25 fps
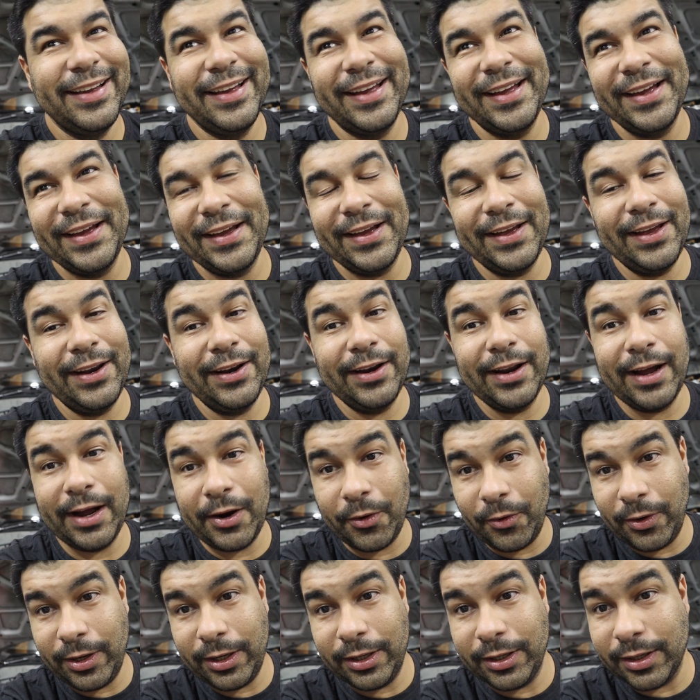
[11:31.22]
And I
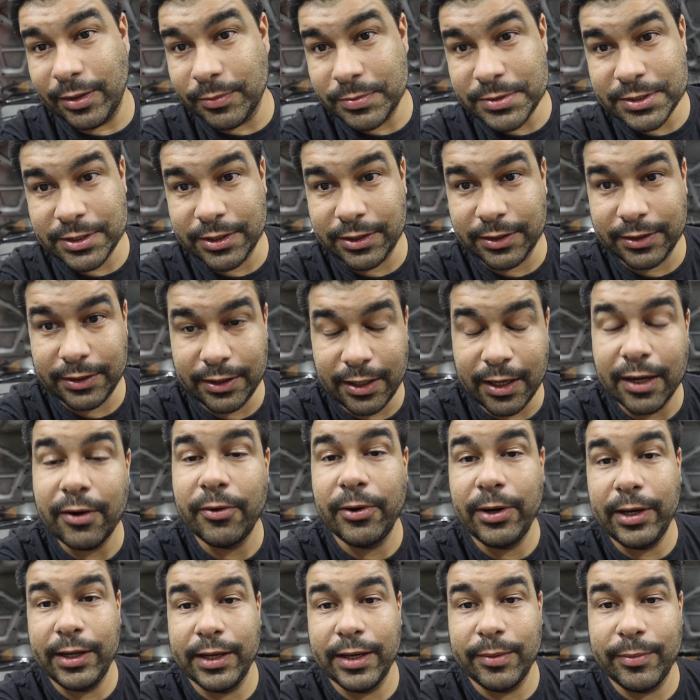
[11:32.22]
really am stoked now. I
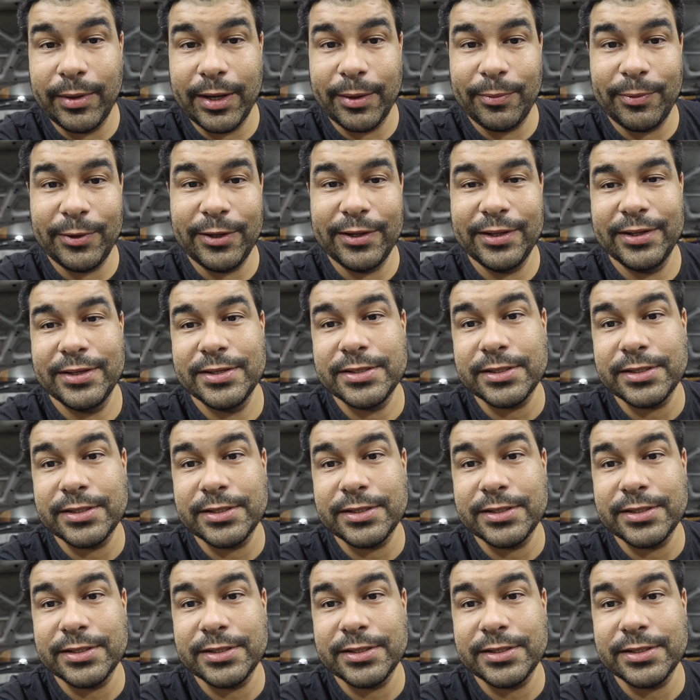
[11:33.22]
really am happy.